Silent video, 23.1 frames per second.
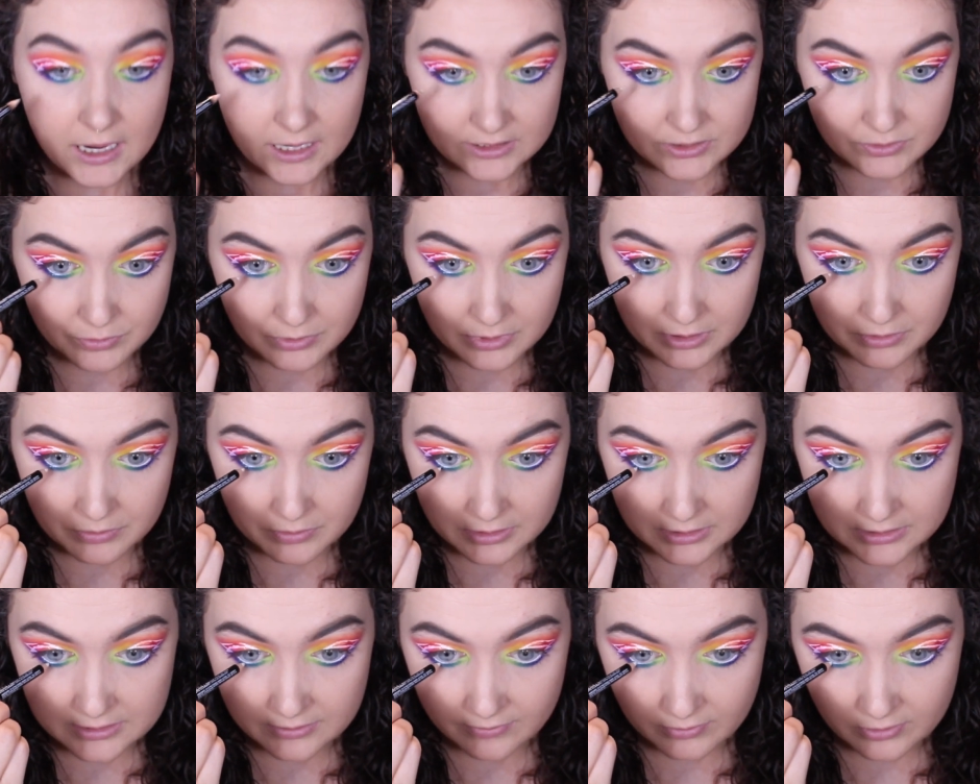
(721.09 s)
it's really,
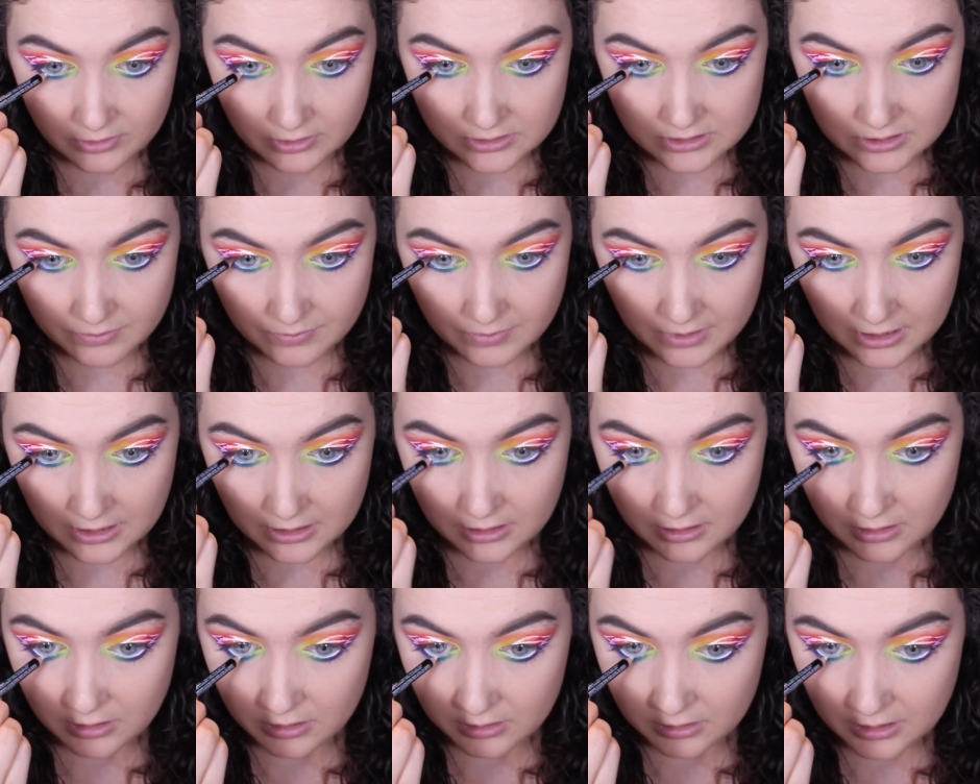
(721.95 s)
really difficult to
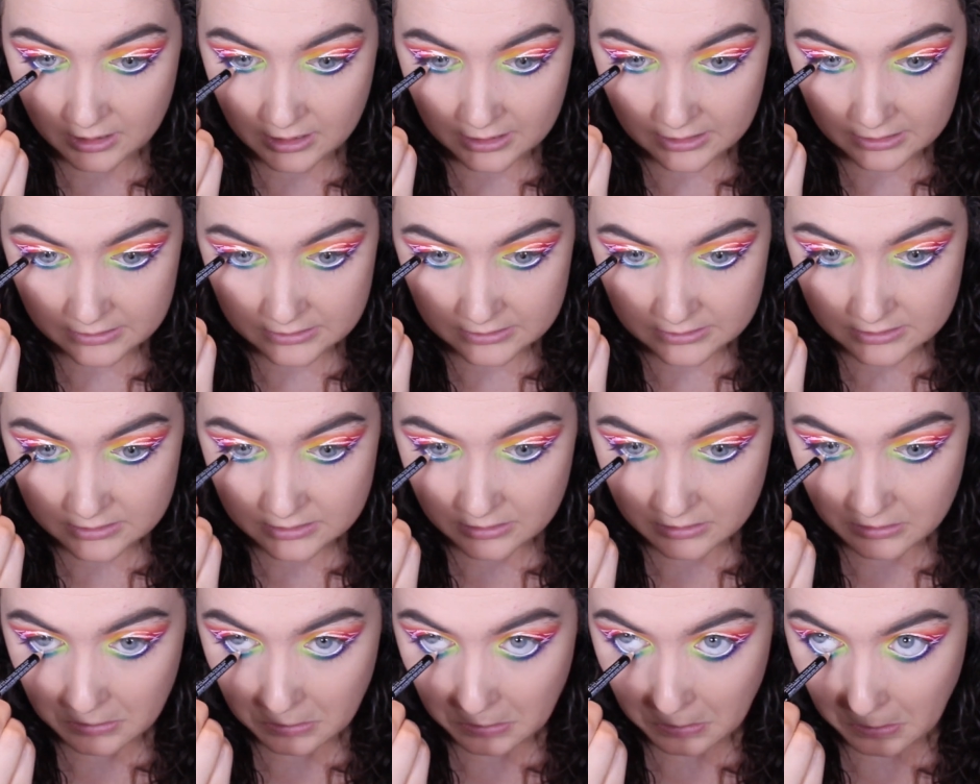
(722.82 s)
make your
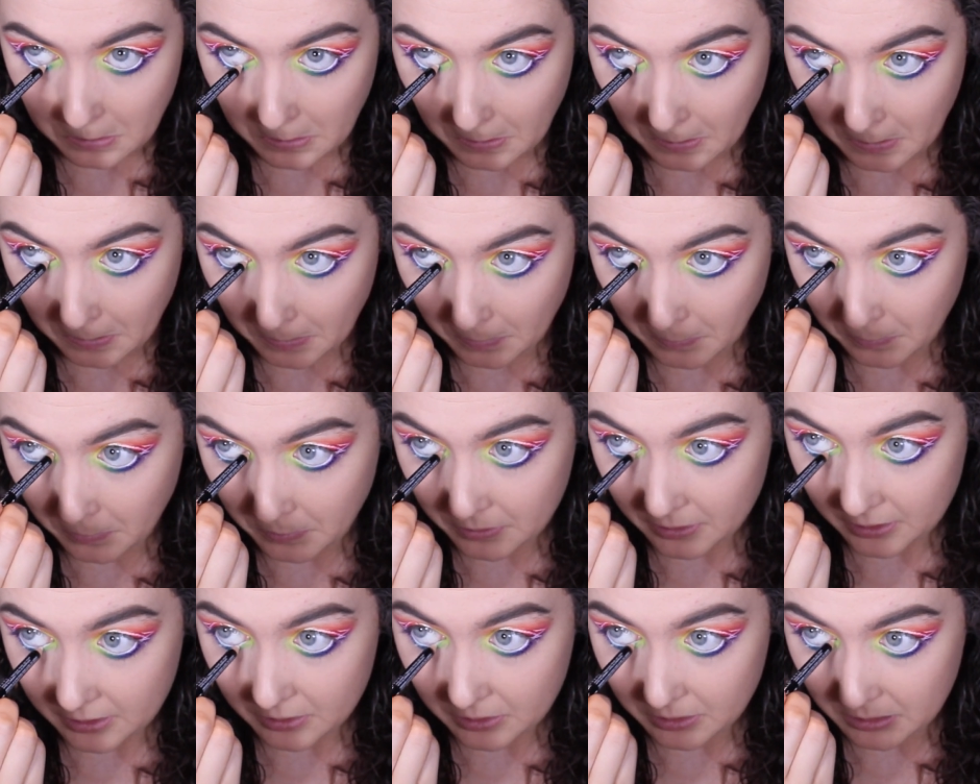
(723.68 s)
lines look
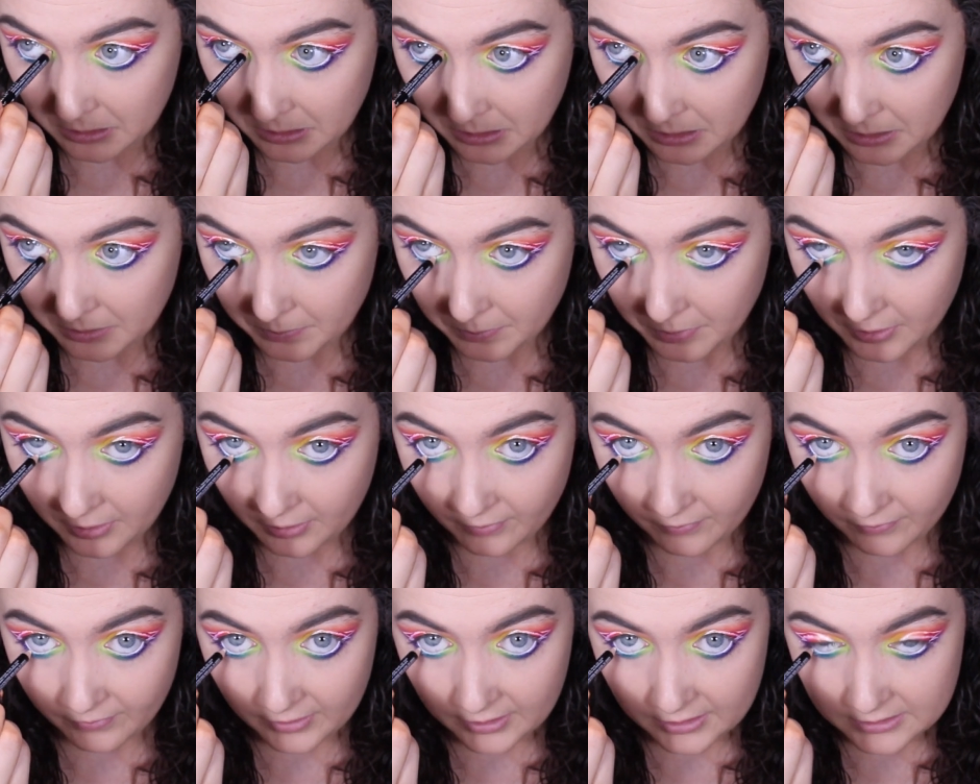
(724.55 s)
really clean and
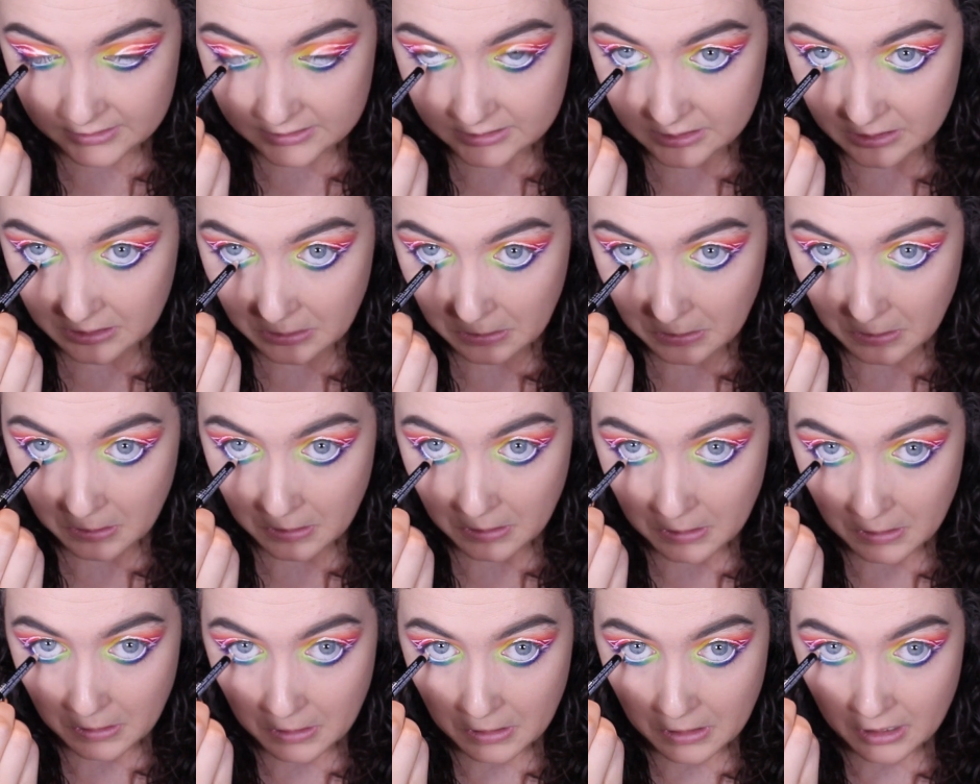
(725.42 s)
perfect.
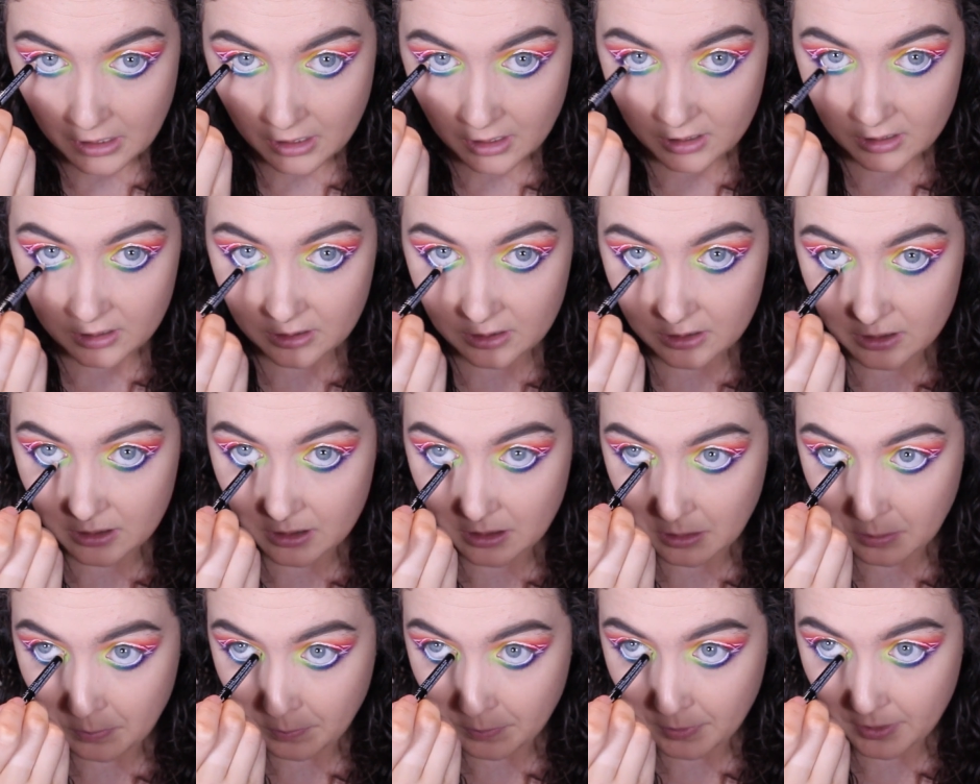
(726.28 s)
I need
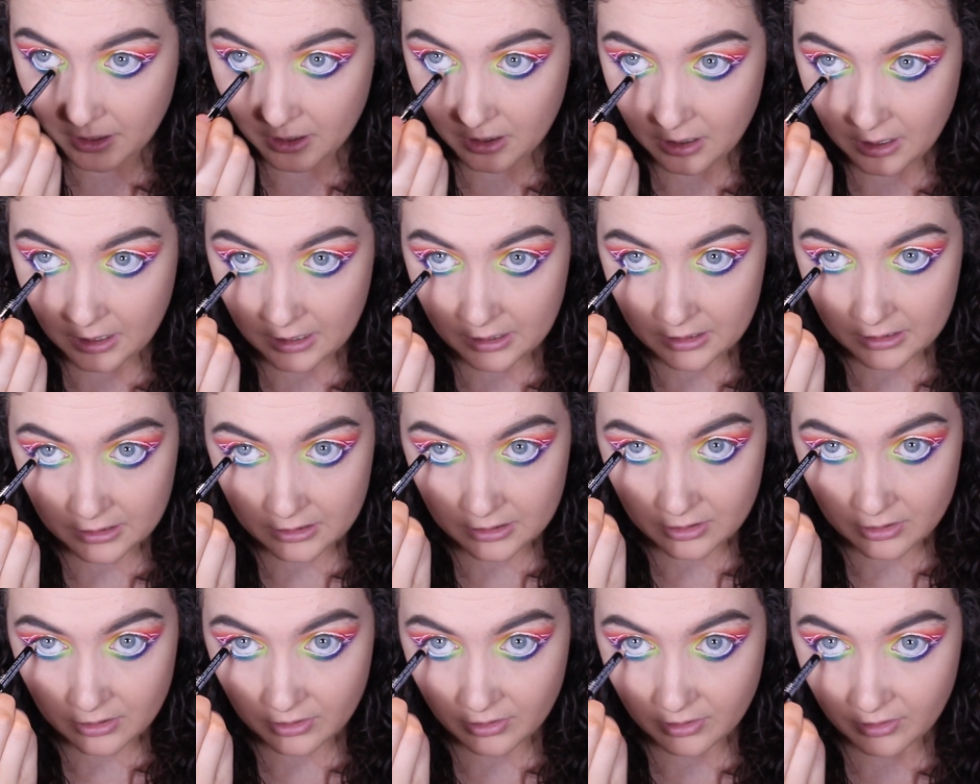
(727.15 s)
a better
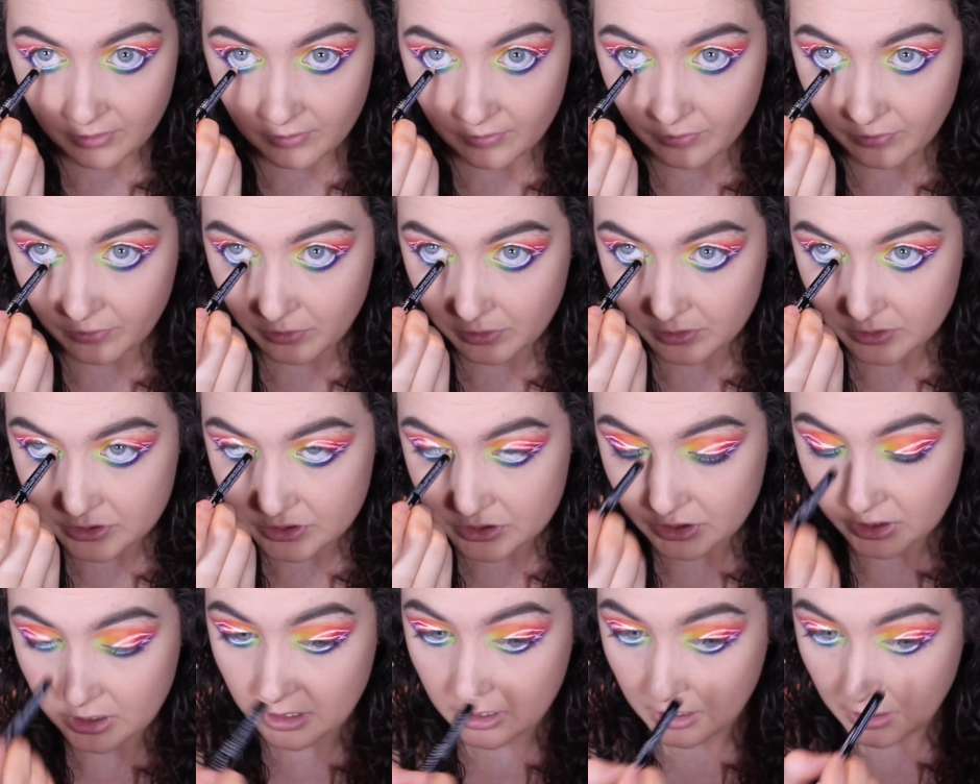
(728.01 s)
eyeliner for
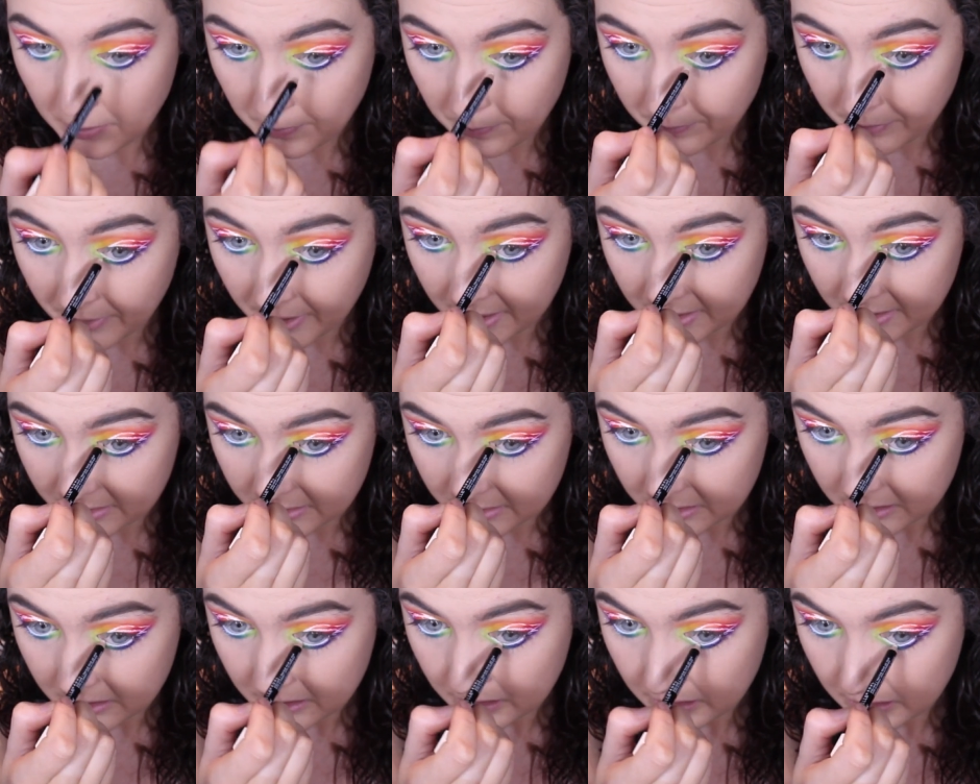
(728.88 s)
sure, but